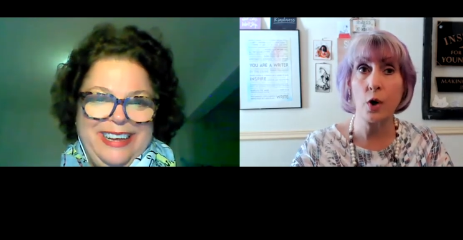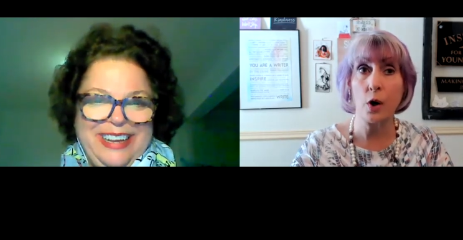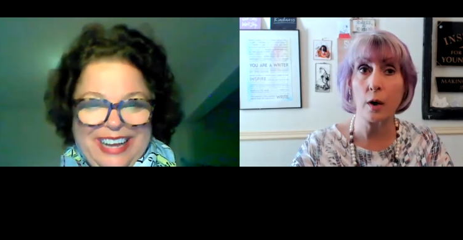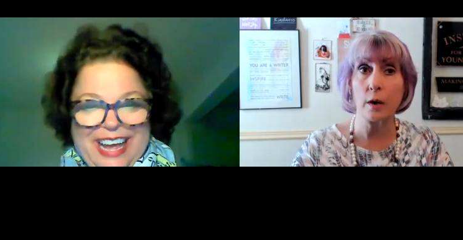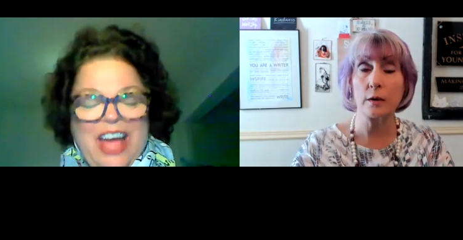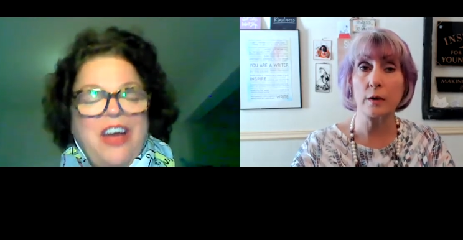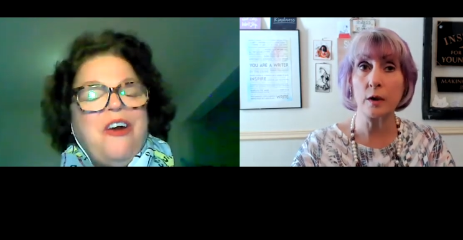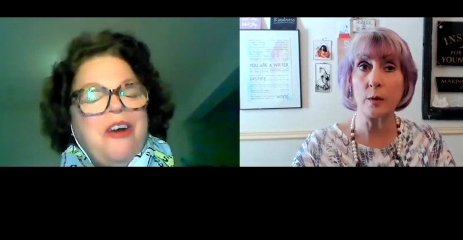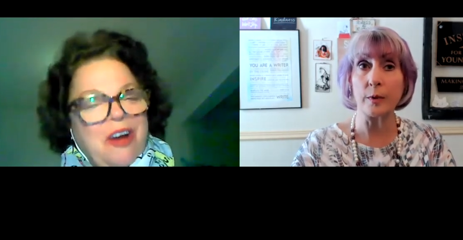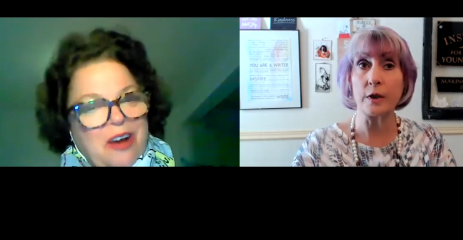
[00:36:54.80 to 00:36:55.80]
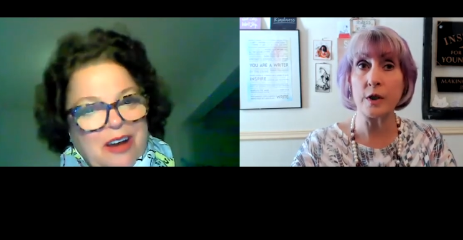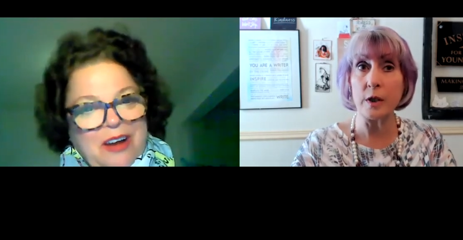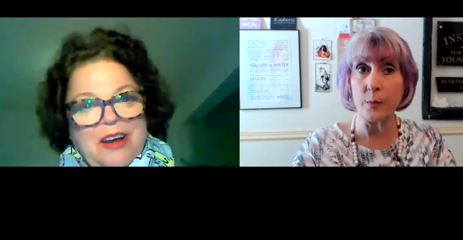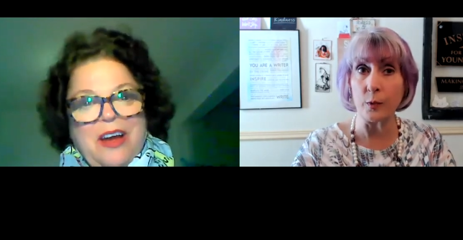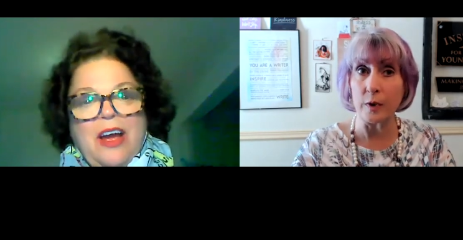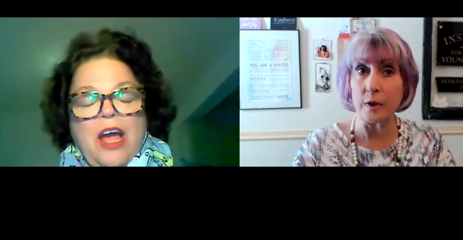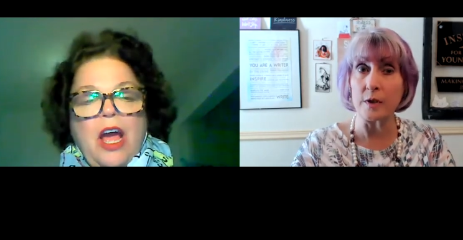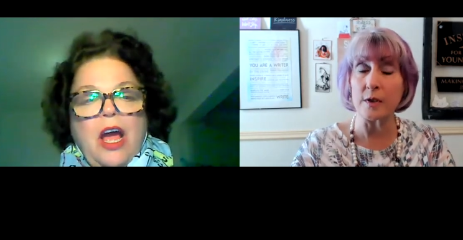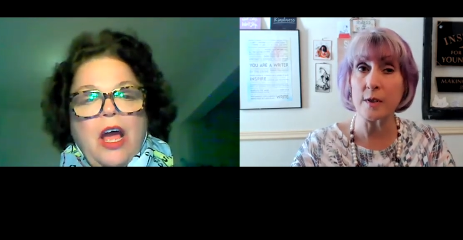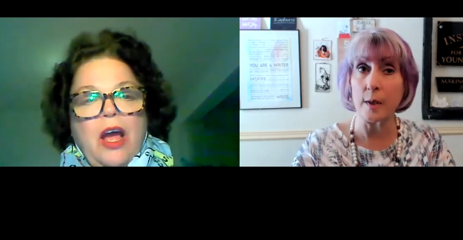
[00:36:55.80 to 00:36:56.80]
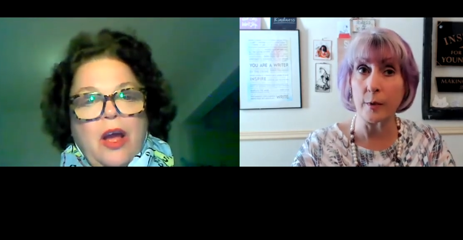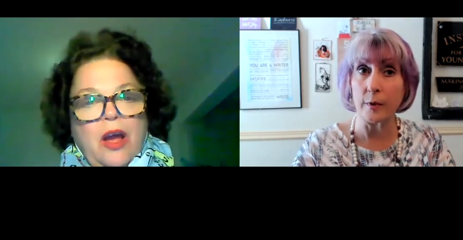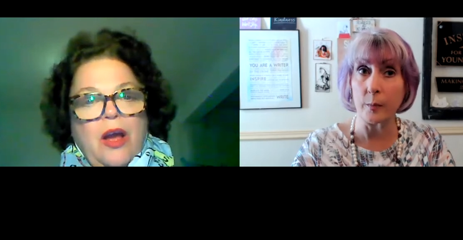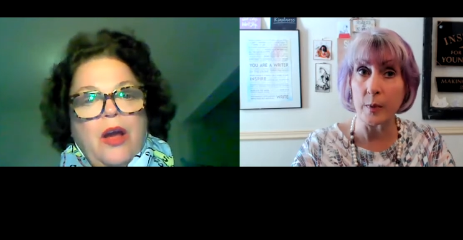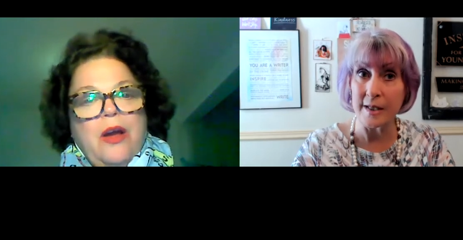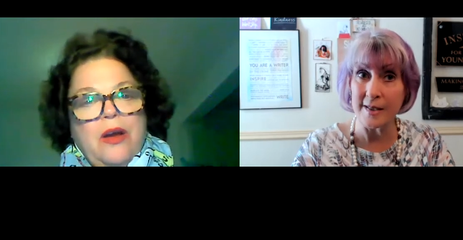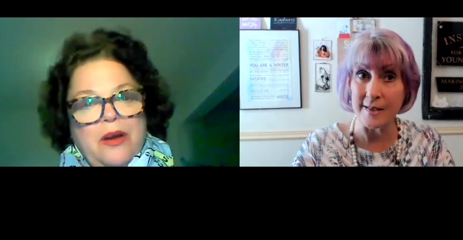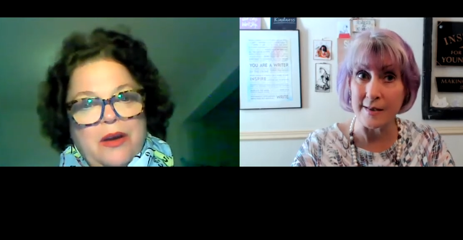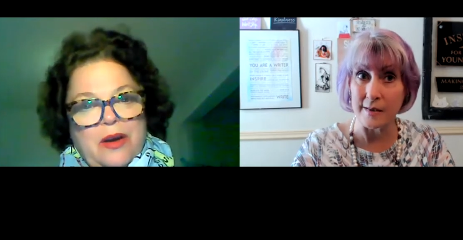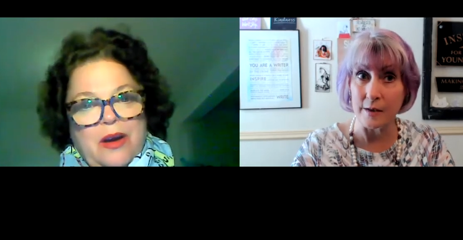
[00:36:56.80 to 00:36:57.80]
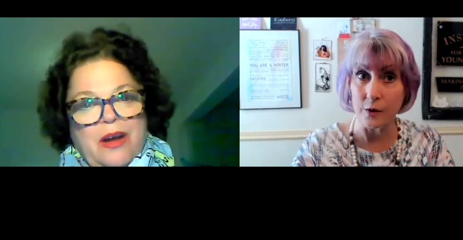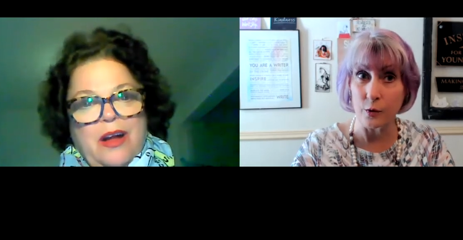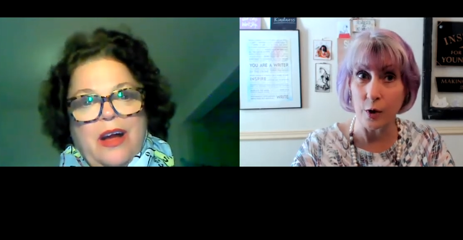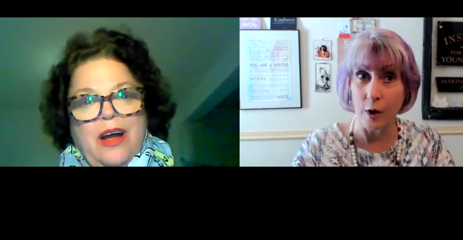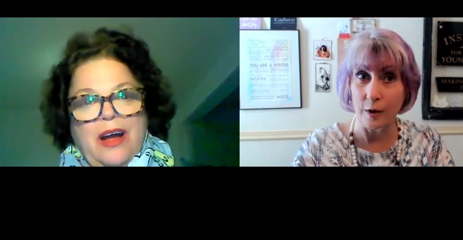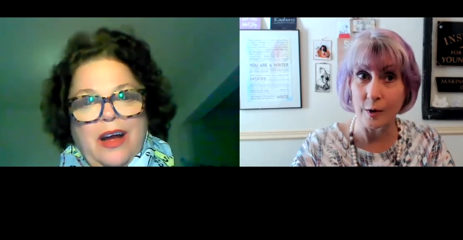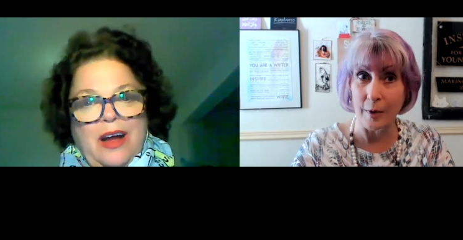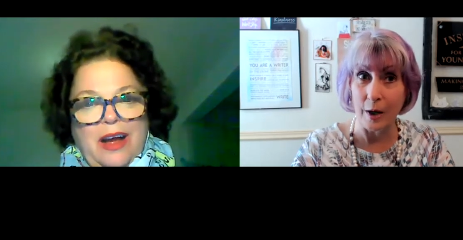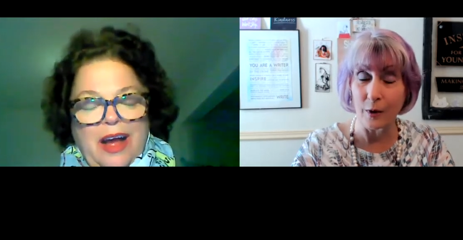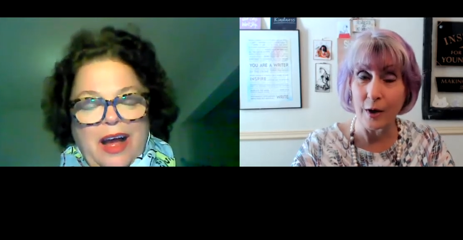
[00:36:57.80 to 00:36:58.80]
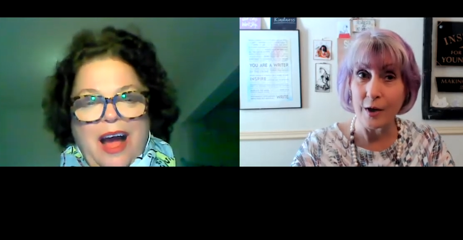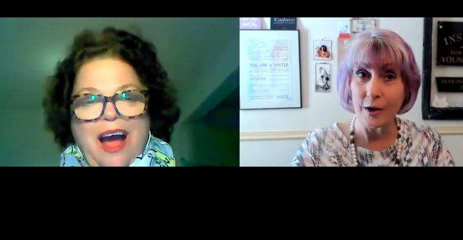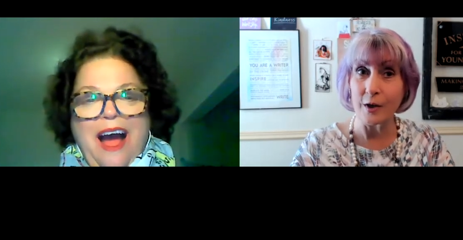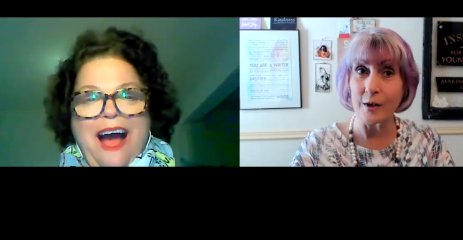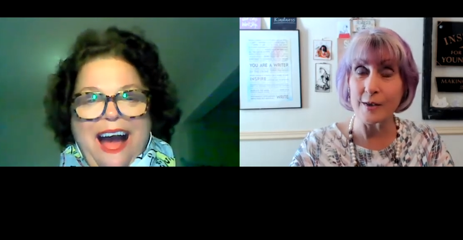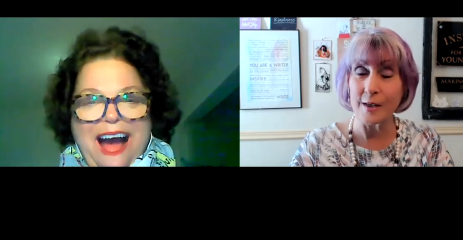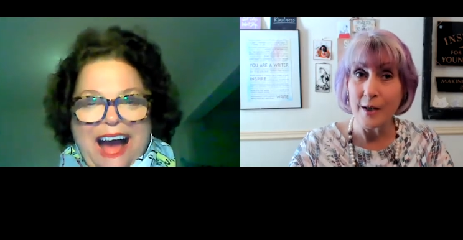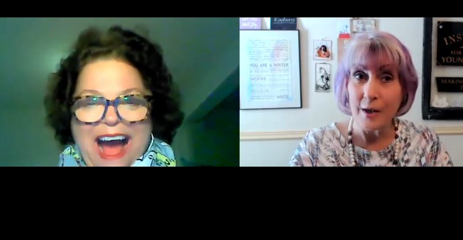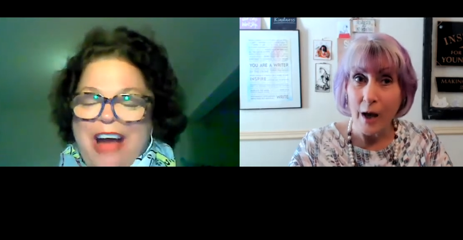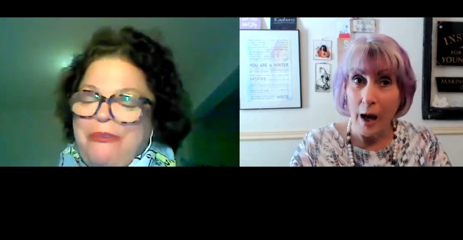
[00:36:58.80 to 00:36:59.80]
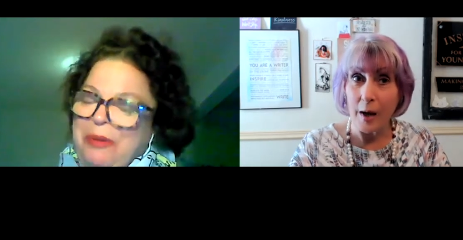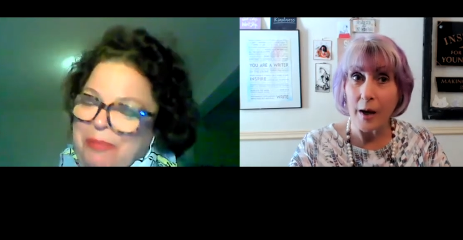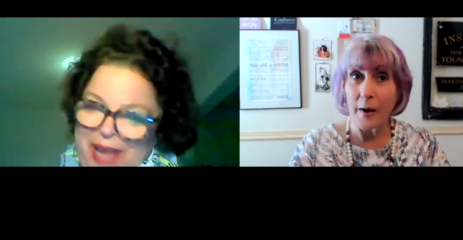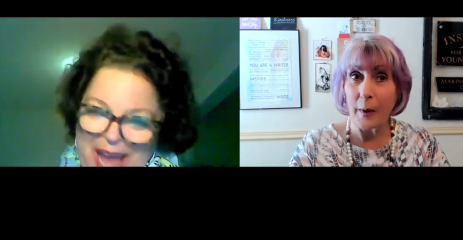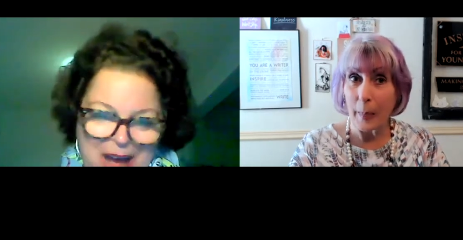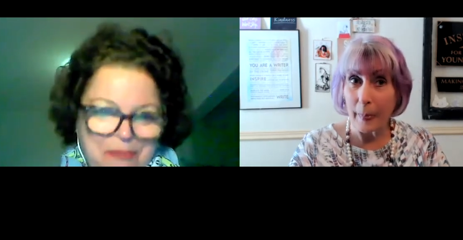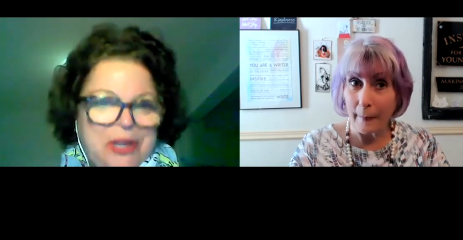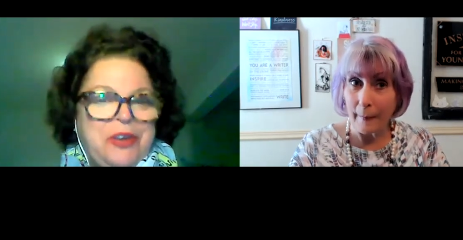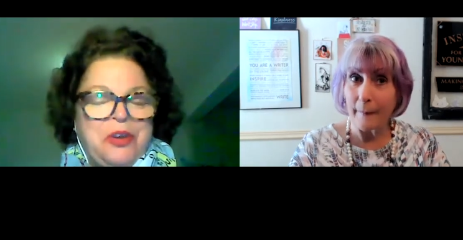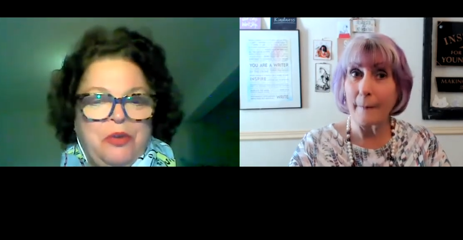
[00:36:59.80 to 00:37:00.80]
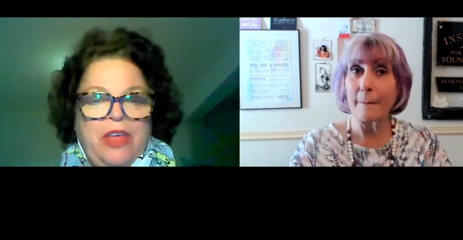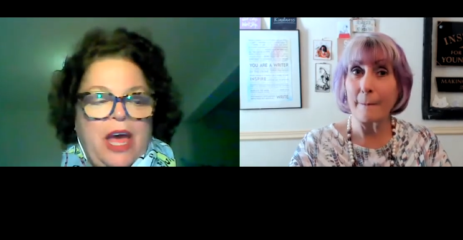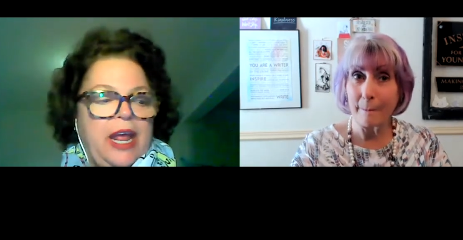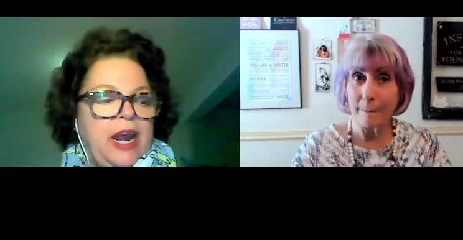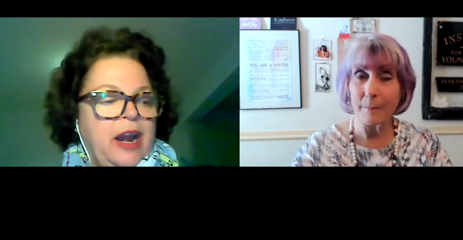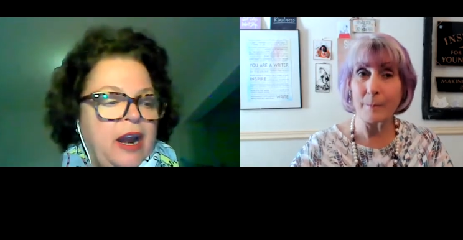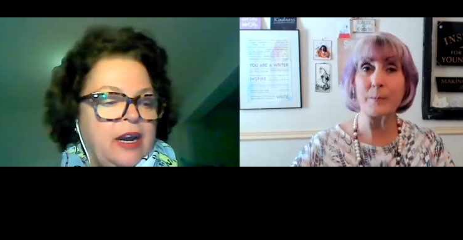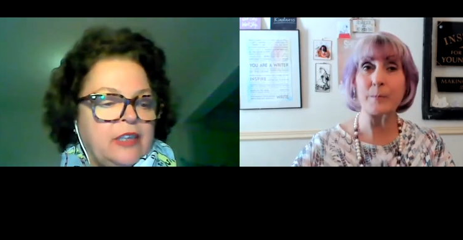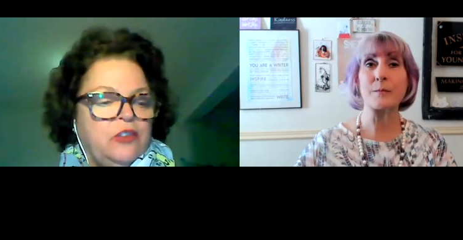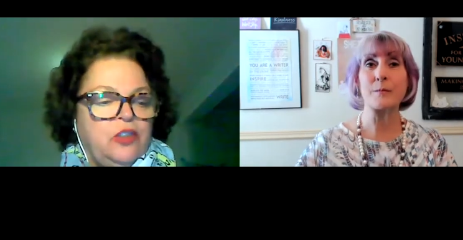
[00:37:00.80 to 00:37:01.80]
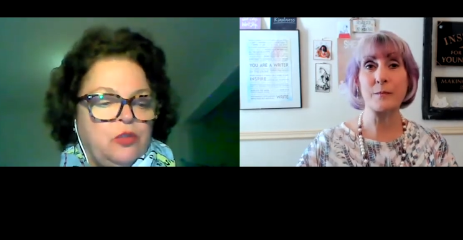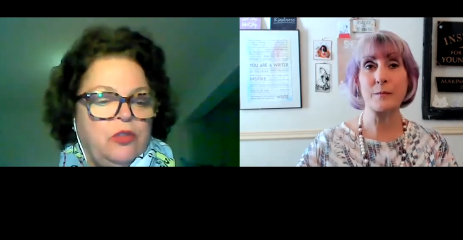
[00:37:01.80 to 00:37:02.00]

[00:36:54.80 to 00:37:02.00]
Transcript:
Speaker 1: talk a little bit deeper into some of the pieces that you talked about because i would
Speaker 2: be happy to do that and let's do